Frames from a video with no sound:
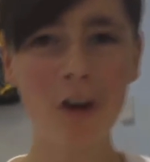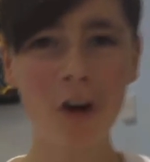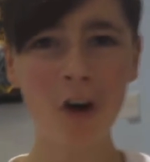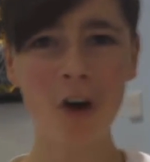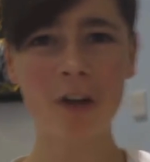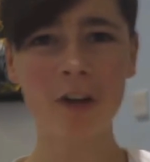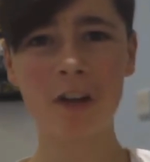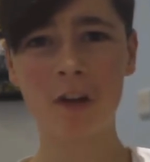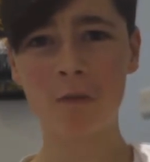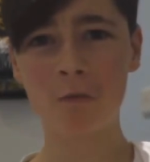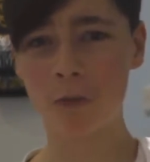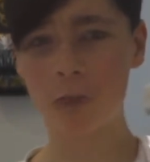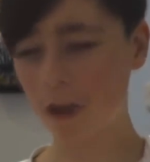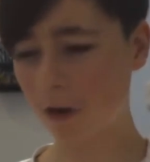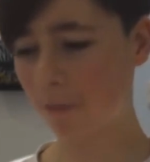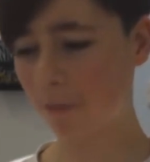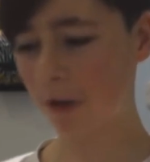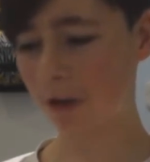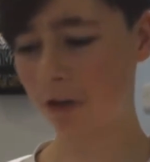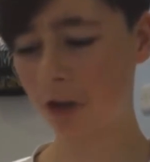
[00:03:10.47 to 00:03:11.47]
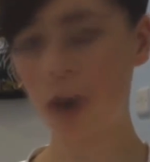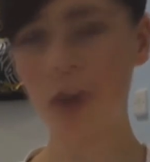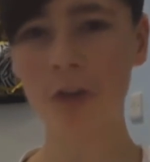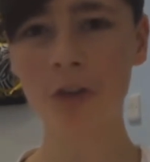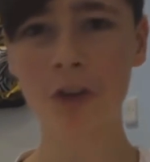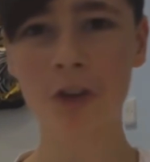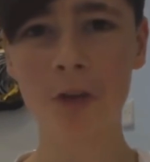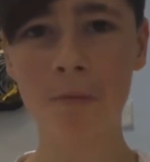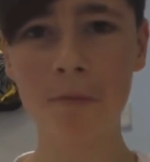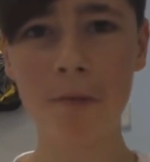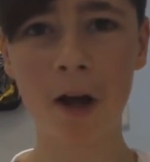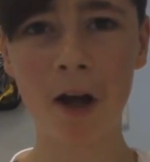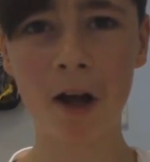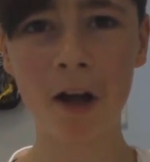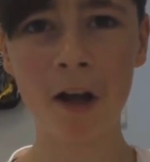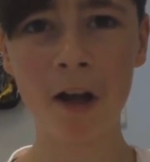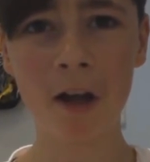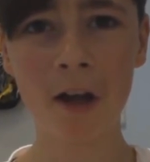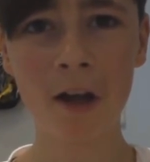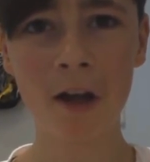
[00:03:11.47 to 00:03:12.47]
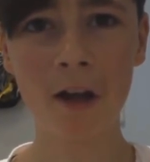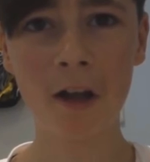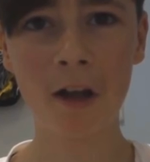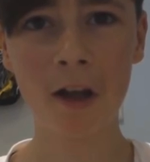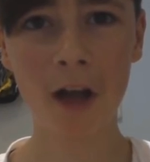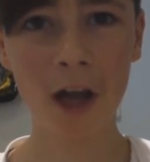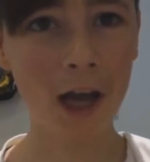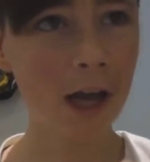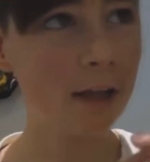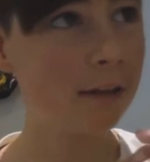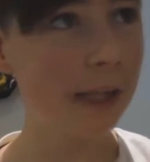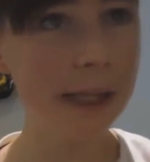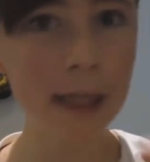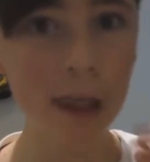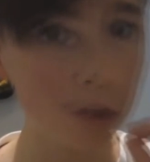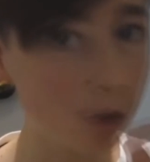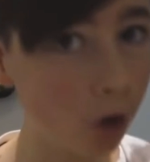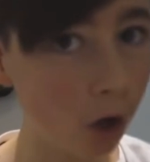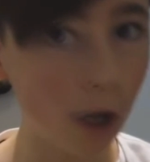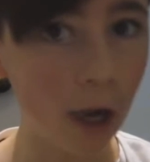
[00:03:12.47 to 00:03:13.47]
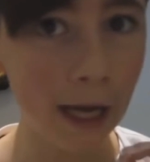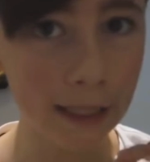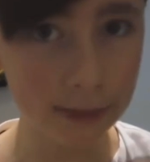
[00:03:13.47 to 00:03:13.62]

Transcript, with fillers: calling the real McDonald's number and they are not